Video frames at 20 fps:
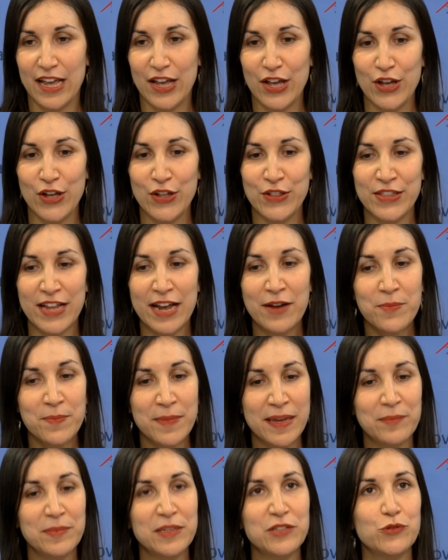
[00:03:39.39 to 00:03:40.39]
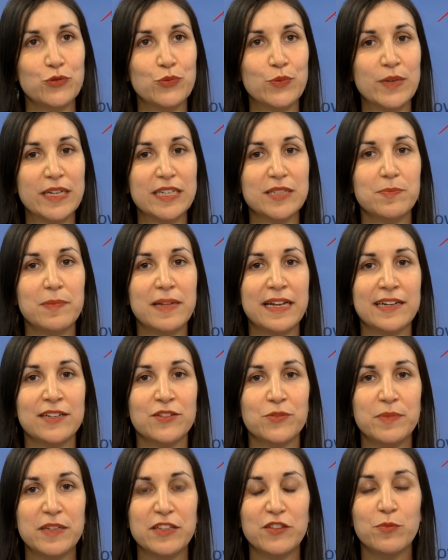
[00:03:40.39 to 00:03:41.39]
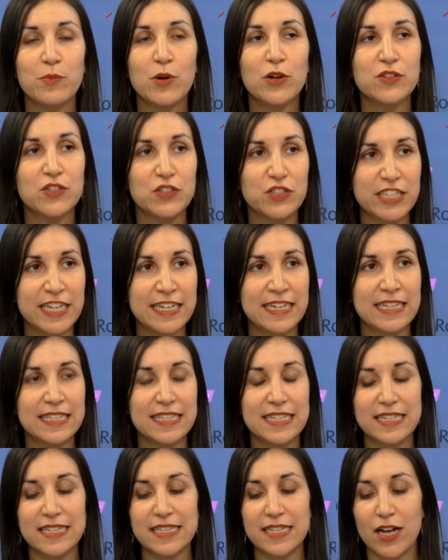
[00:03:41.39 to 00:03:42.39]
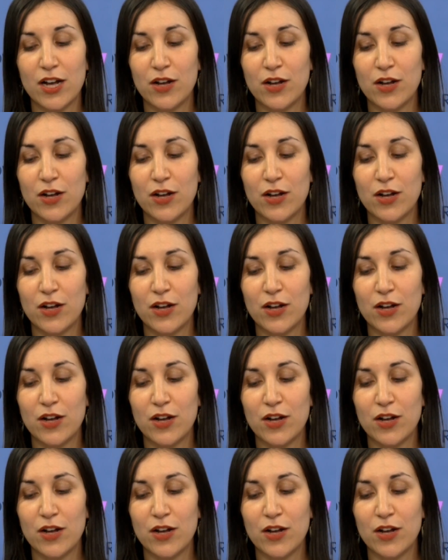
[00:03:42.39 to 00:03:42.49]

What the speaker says: Now, maybe to explain a bit more the genesis